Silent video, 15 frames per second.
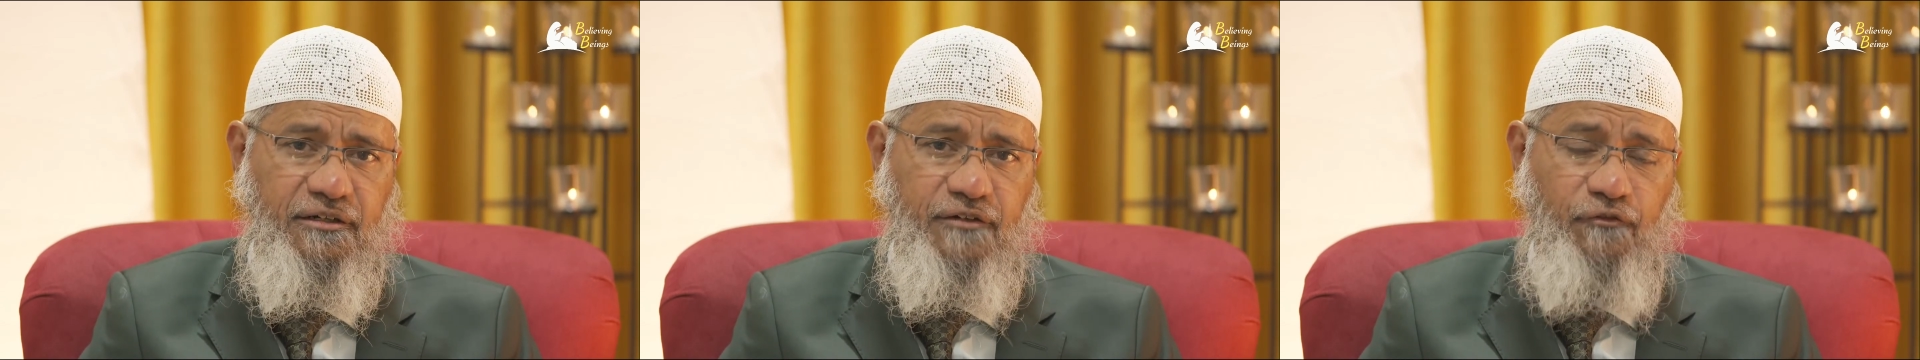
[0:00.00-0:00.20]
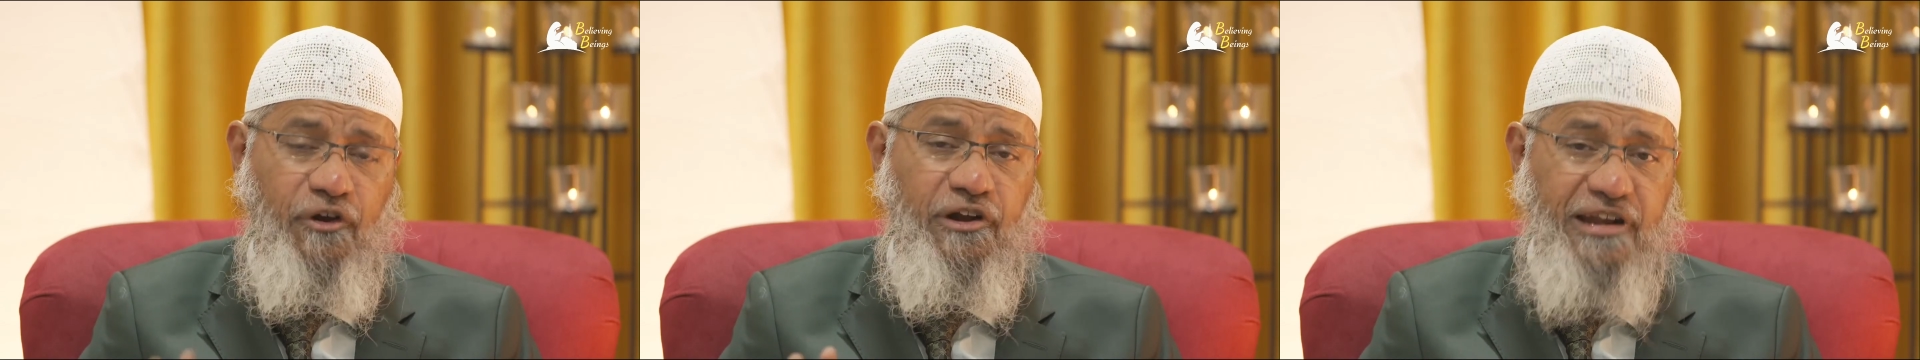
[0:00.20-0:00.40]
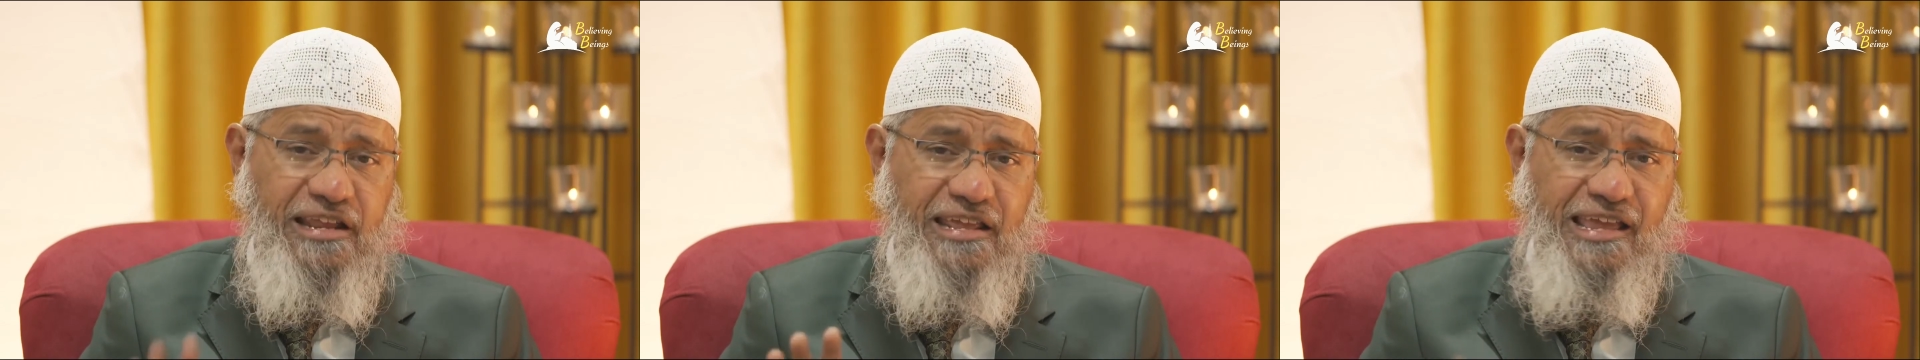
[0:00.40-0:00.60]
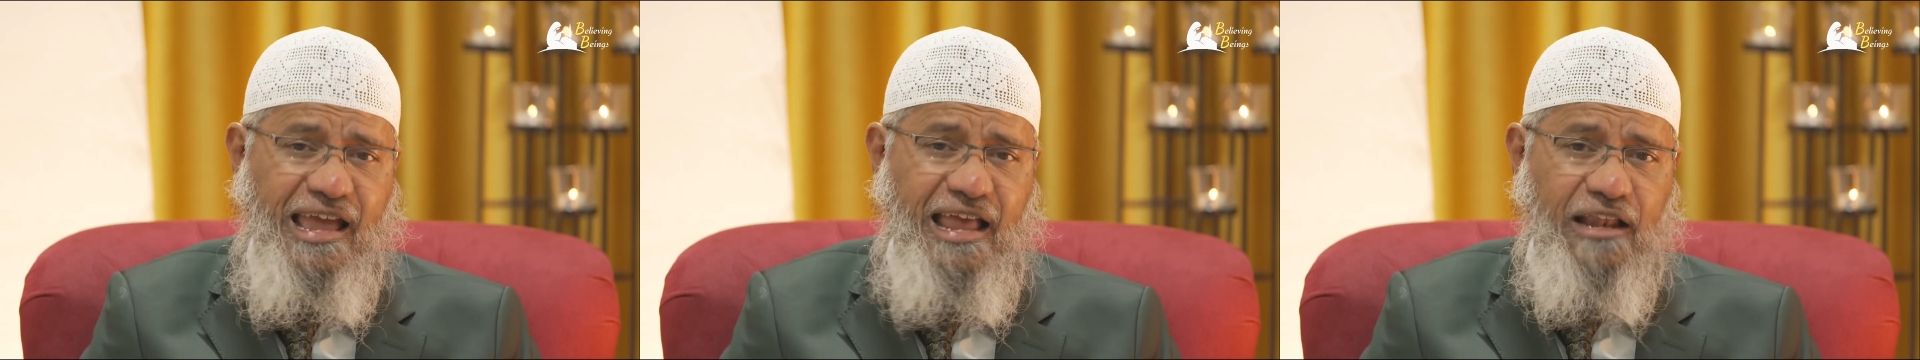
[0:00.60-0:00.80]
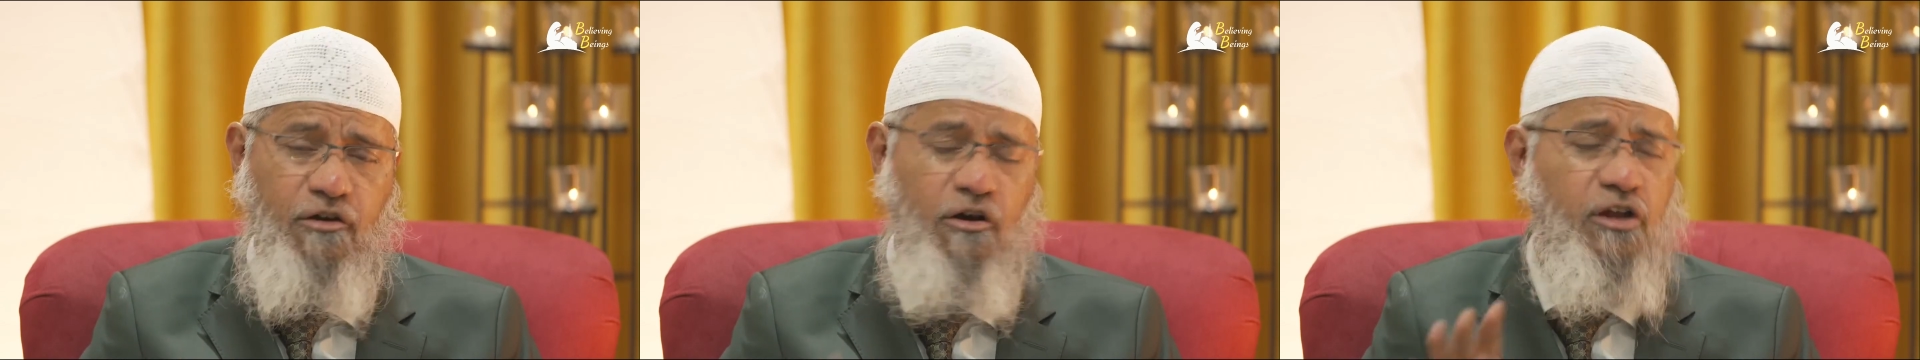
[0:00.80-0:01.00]
for drinking
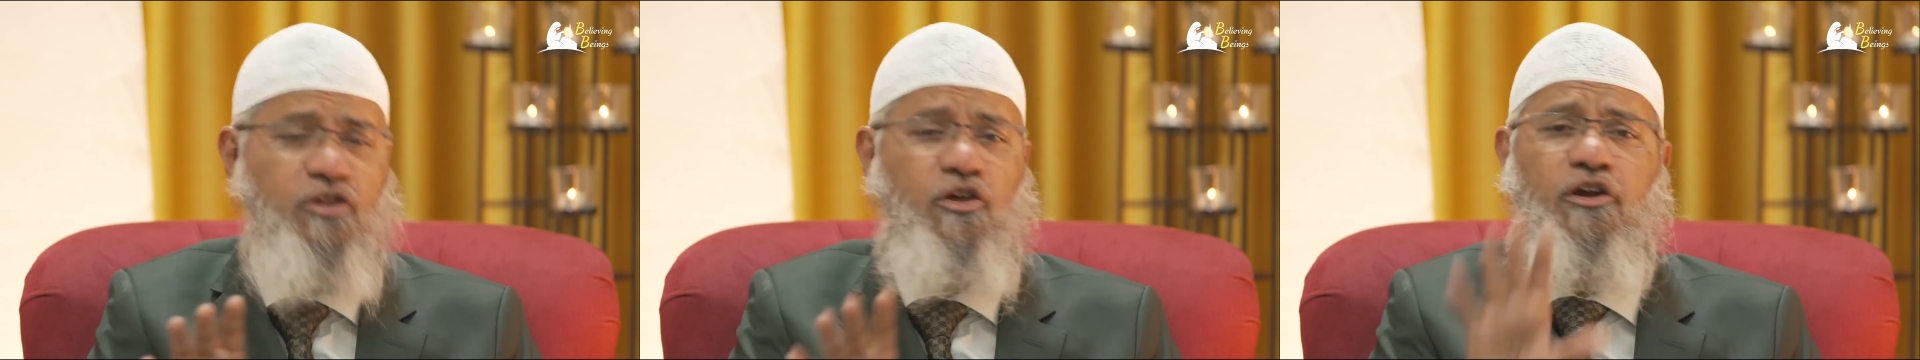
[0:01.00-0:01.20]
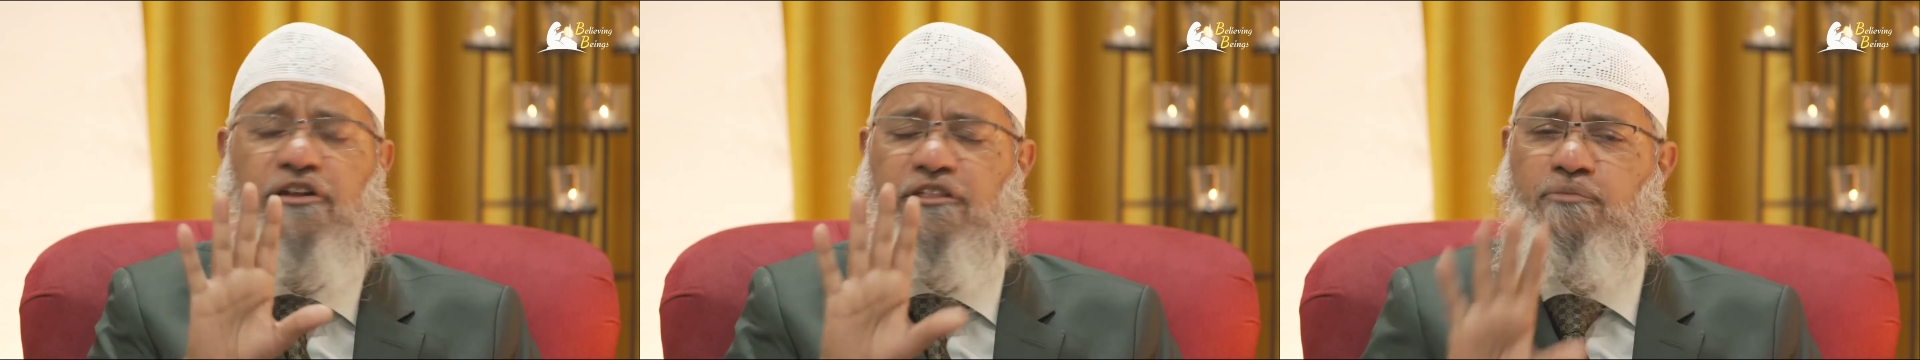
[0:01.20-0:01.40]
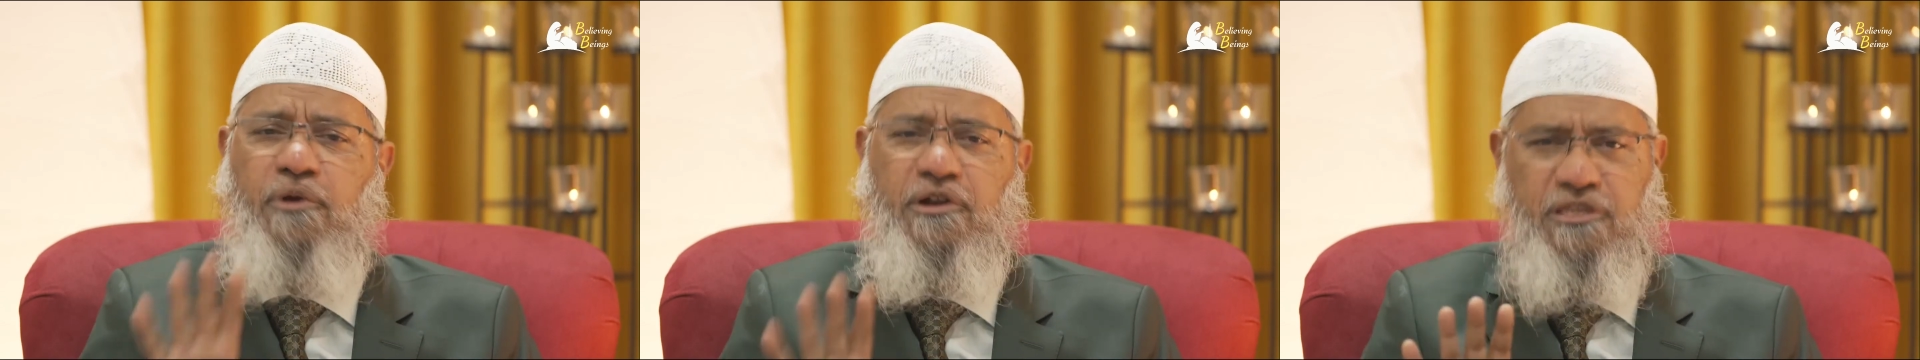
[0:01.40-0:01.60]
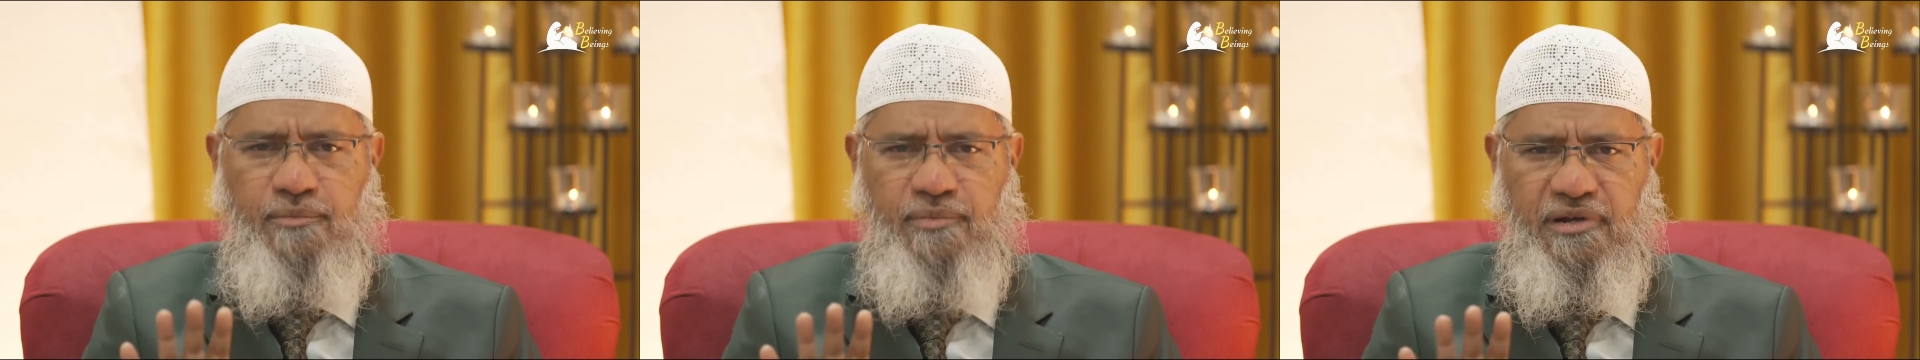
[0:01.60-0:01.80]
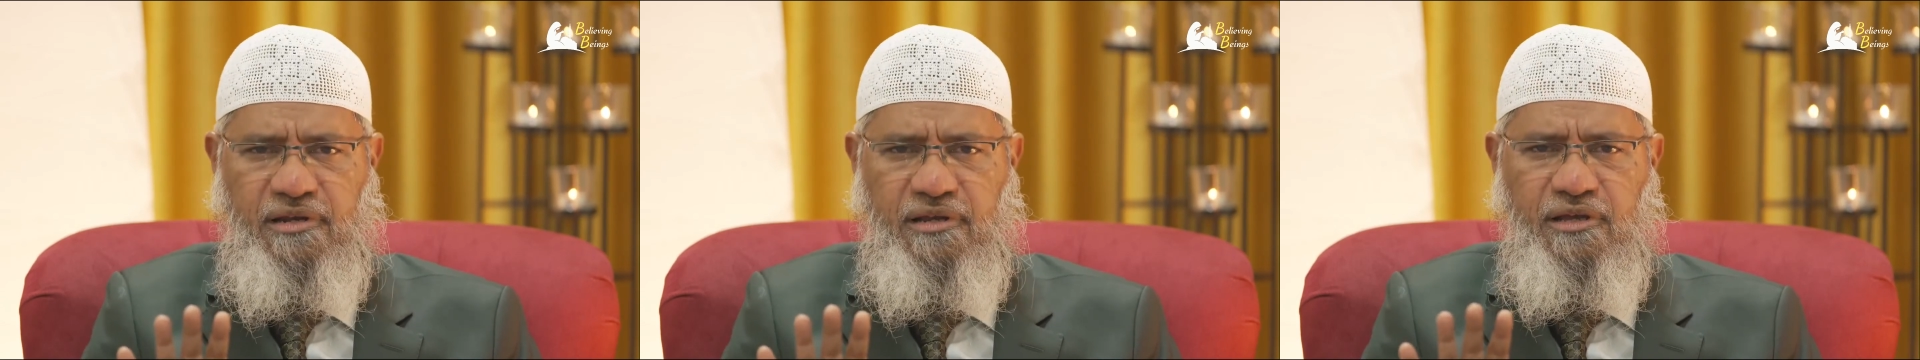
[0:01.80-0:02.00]
alcohol you're not
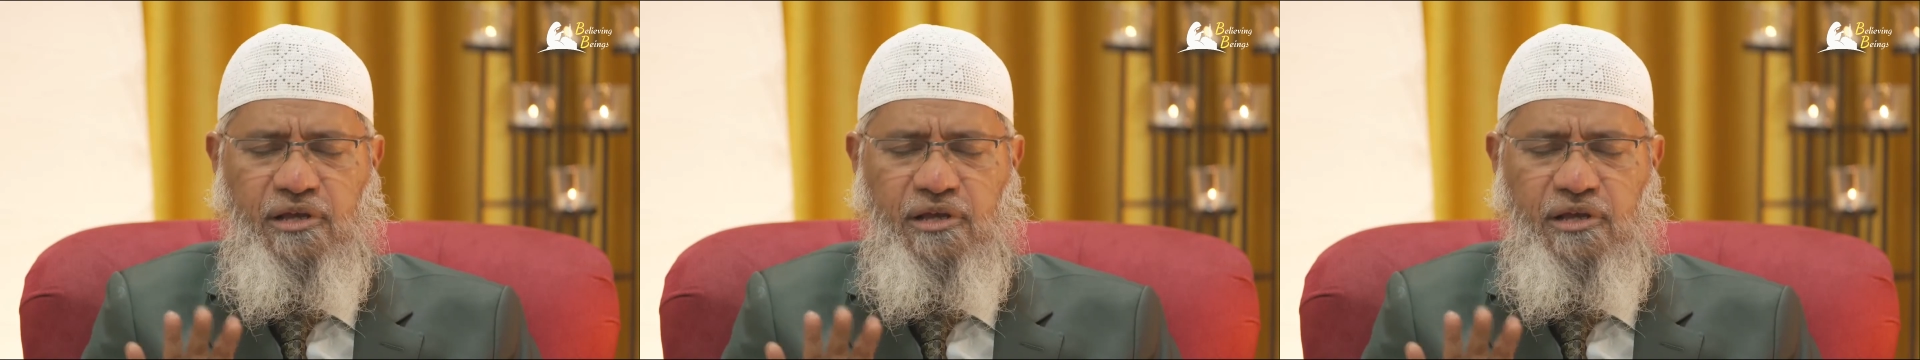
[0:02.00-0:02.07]
responsible